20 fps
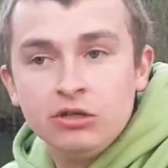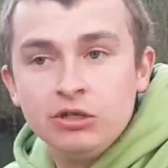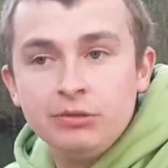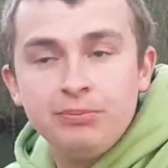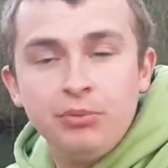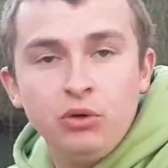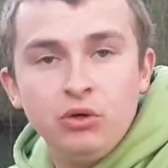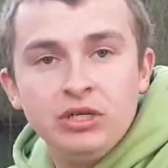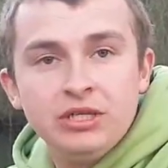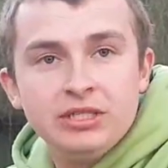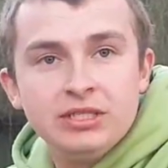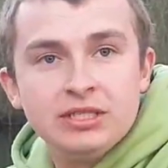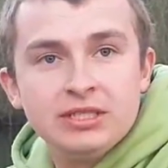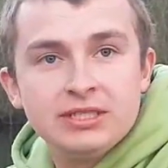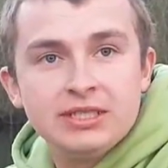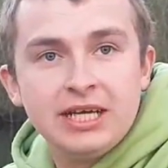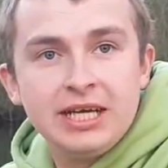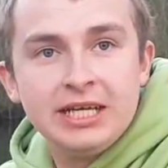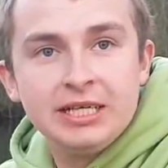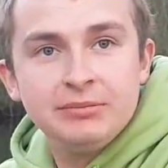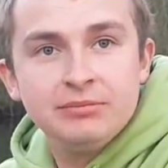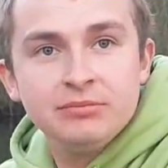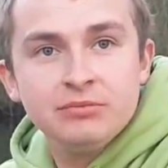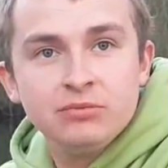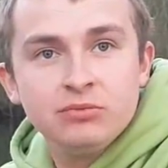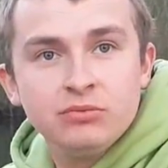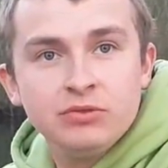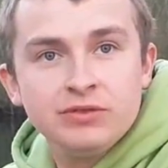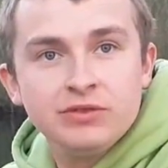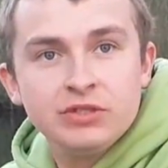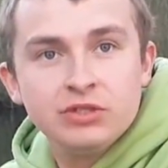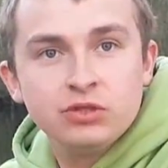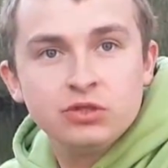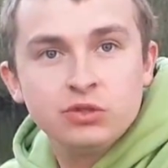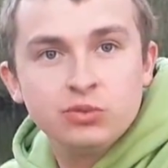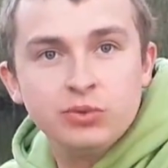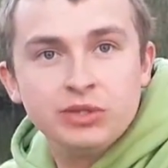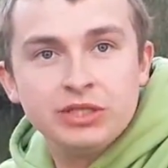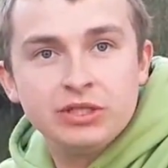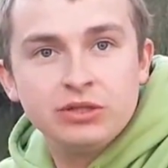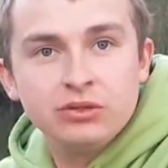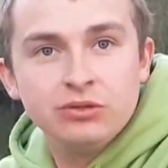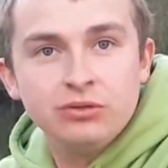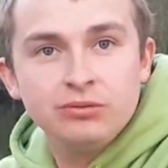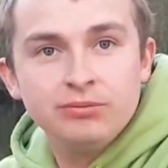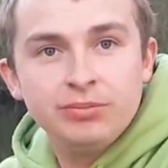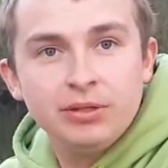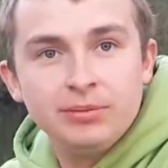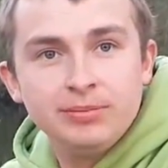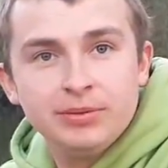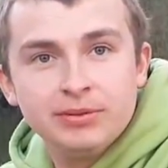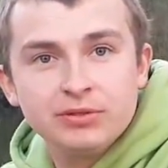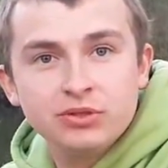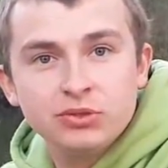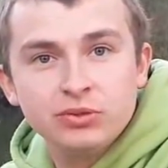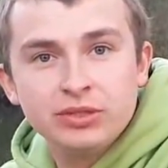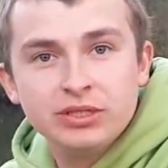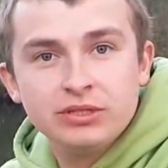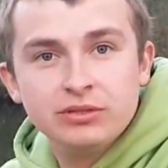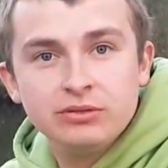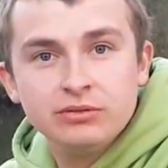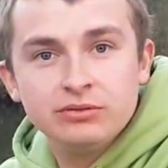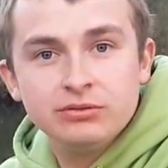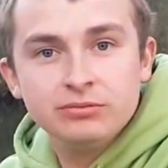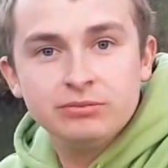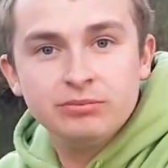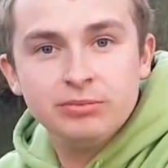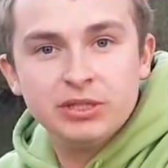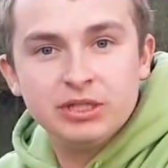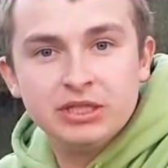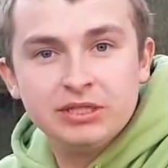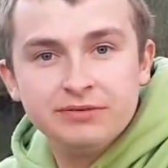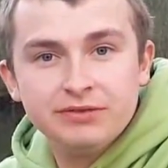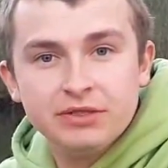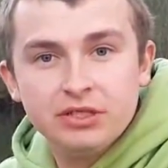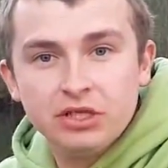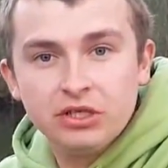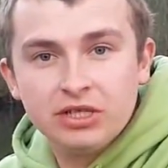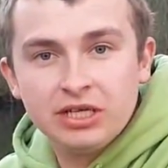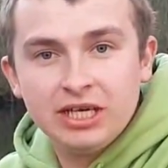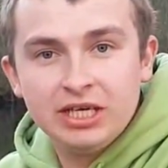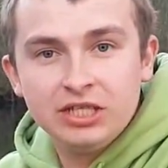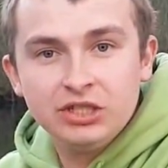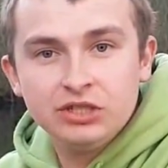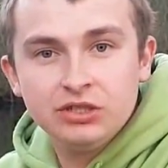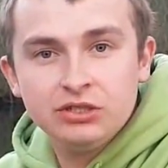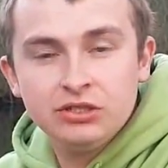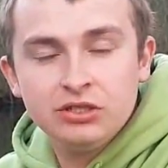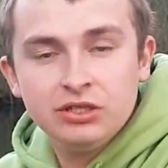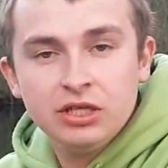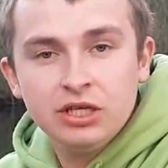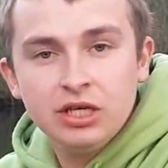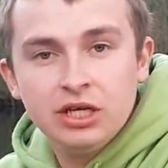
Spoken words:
The boilie's the same with sweet corn, pop-up sweet corn, but different location.